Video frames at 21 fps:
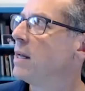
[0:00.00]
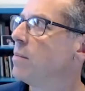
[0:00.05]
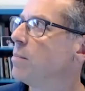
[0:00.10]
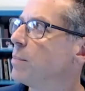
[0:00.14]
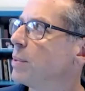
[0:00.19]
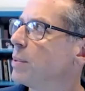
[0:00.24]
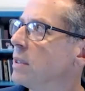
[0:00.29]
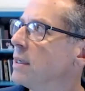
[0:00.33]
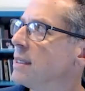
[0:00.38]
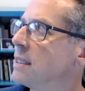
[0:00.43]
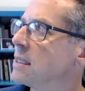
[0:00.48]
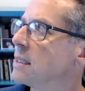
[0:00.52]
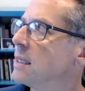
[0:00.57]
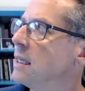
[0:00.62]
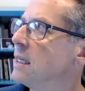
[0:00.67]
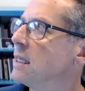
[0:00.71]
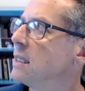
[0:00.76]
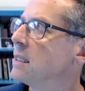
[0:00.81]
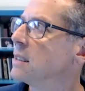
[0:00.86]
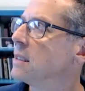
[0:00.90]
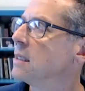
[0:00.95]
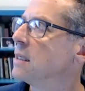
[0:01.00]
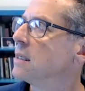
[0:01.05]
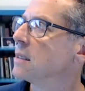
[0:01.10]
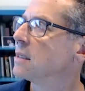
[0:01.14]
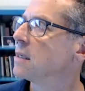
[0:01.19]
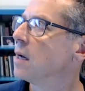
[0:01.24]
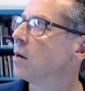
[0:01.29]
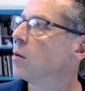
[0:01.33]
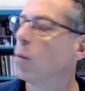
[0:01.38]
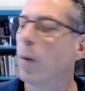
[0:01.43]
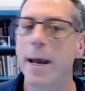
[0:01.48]
implicit is
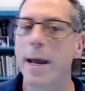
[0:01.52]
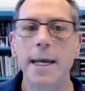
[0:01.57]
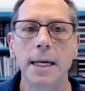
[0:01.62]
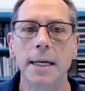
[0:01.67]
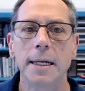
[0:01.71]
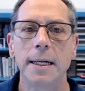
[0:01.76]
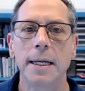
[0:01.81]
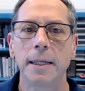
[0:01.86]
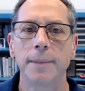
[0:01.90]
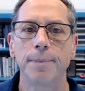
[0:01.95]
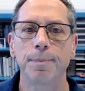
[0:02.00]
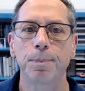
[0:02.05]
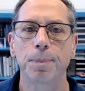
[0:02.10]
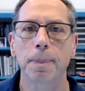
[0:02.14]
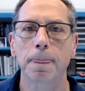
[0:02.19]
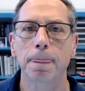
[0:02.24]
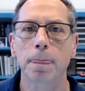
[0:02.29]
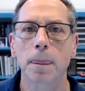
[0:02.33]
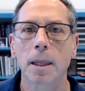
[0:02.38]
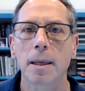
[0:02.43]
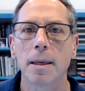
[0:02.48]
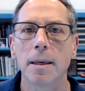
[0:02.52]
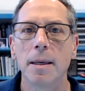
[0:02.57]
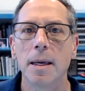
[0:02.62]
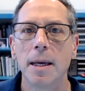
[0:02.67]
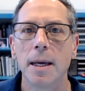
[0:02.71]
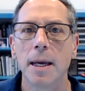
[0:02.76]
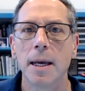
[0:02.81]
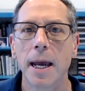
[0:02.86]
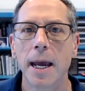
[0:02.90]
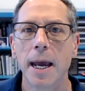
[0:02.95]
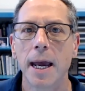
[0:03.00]
this awakening,
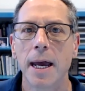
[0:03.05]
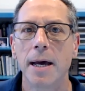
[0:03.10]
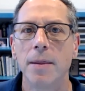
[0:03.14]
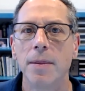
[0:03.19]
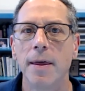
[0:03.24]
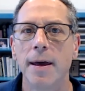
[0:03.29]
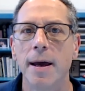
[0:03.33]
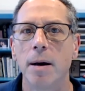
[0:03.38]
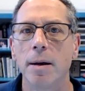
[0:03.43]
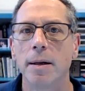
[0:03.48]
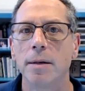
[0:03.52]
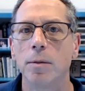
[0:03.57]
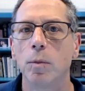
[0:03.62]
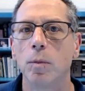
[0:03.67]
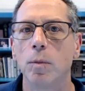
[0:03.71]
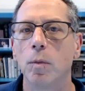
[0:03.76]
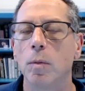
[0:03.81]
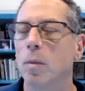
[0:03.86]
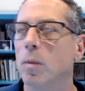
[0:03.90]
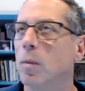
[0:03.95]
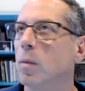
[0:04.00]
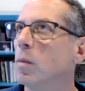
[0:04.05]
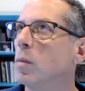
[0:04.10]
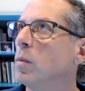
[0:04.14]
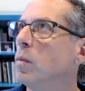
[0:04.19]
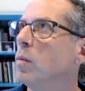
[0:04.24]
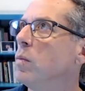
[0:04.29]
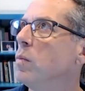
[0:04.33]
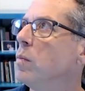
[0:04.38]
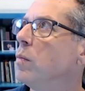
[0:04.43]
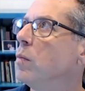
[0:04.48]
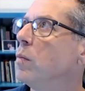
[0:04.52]
and that
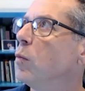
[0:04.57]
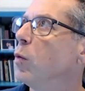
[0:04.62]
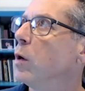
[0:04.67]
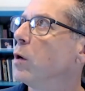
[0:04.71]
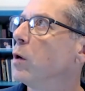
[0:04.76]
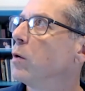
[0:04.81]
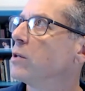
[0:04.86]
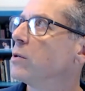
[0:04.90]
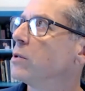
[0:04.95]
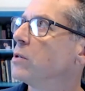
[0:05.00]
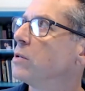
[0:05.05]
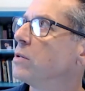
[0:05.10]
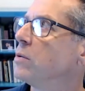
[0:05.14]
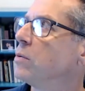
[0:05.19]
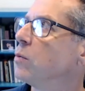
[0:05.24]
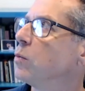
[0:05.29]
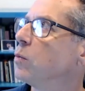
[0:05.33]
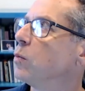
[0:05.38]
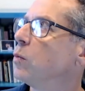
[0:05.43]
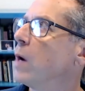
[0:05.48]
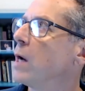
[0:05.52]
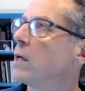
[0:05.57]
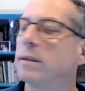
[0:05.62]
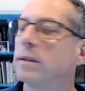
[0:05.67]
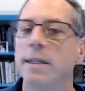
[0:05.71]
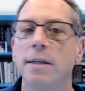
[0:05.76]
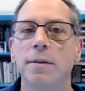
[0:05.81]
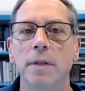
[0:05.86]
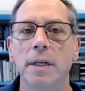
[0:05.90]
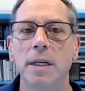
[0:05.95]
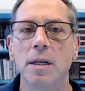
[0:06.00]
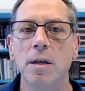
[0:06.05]
we're
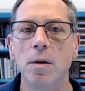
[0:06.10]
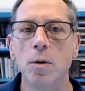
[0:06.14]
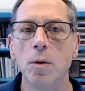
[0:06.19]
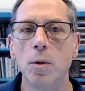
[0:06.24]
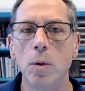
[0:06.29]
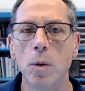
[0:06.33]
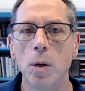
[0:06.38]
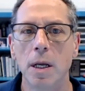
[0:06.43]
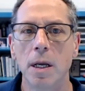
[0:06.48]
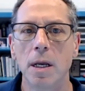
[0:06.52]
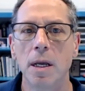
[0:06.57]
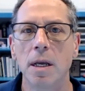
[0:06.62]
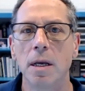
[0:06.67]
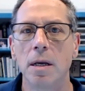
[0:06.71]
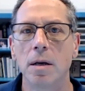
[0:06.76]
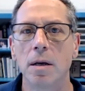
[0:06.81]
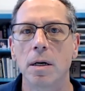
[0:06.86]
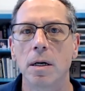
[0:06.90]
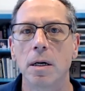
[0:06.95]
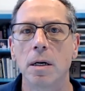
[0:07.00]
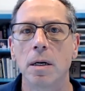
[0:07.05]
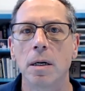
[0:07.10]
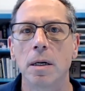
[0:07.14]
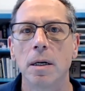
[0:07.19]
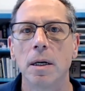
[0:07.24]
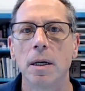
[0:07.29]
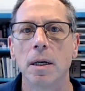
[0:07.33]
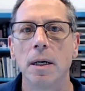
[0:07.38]
relatively new here.